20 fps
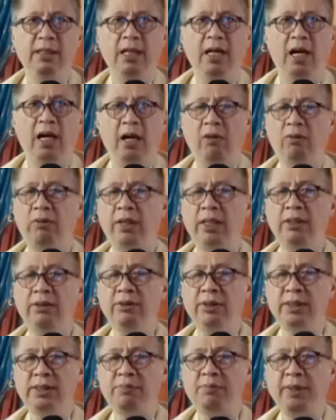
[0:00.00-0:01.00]
How can you
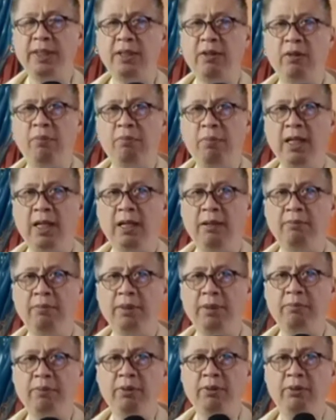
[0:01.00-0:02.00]
speak of love
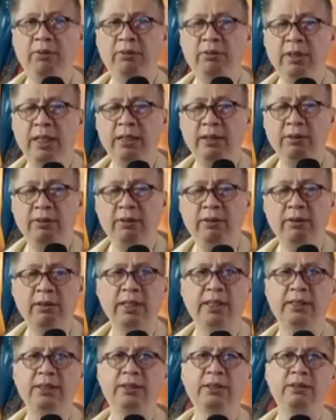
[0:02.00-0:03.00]
if you do not
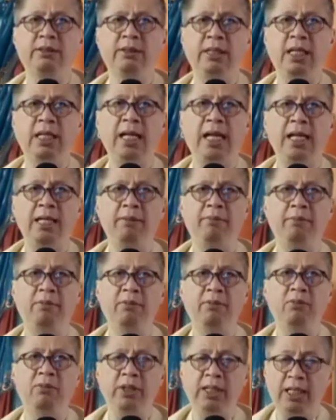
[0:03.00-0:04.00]
nourish your life
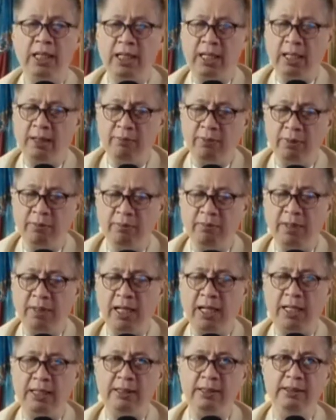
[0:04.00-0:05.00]
with the love of
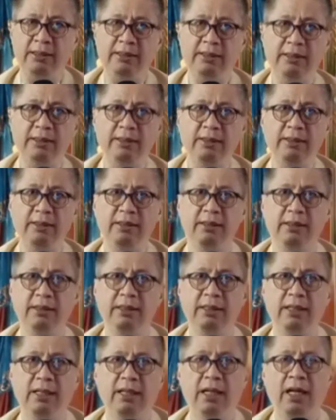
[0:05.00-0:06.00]
God?
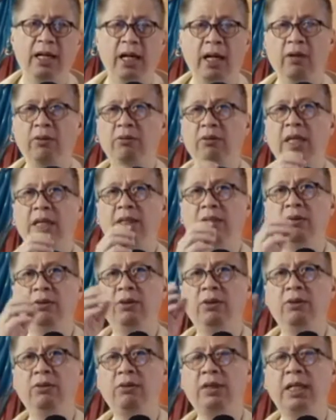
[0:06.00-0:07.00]
How can you
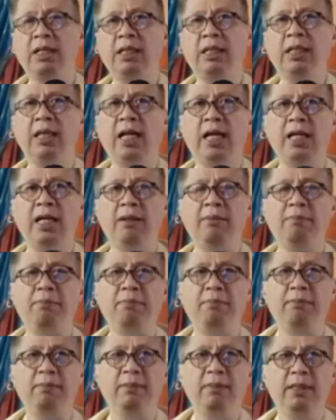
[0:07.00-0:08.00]
look at life
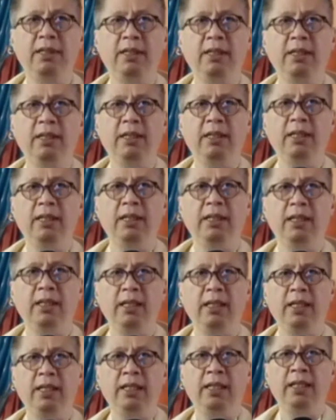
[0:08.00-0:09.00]

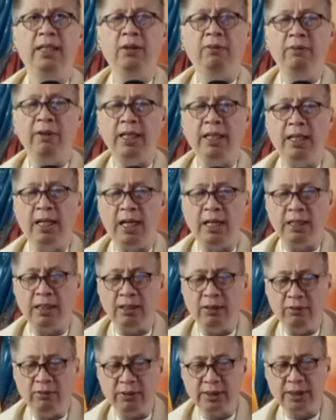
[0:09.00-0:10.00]
in the way God
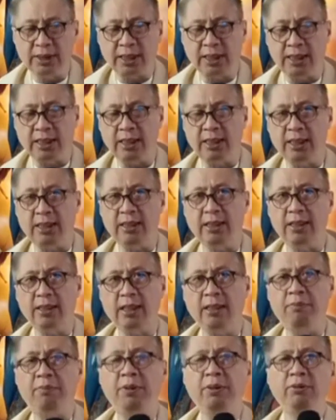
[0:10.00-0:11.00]
looks at it,
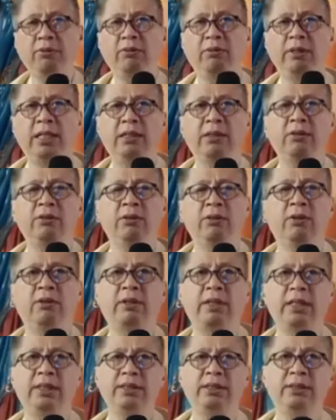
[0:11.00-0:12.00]
if you do not
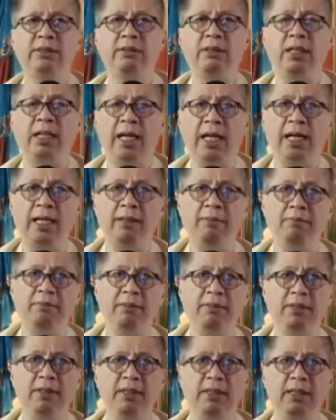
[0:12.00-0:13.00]
nourish your life
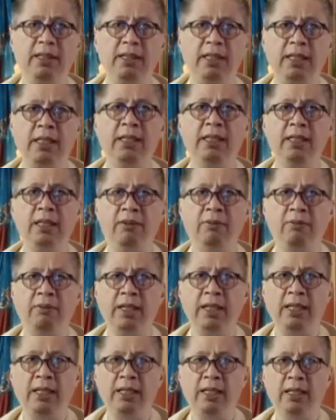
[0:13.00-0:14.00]
in the
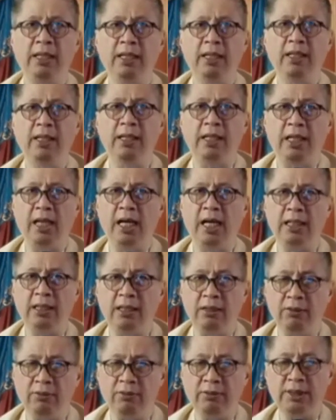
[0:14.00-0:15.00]
way God
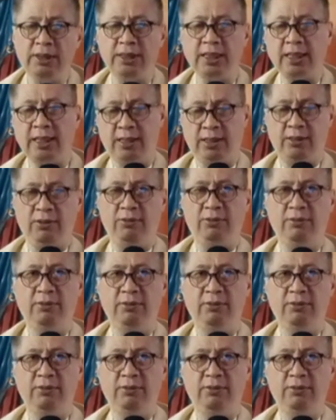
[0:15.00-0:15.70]
looks at you?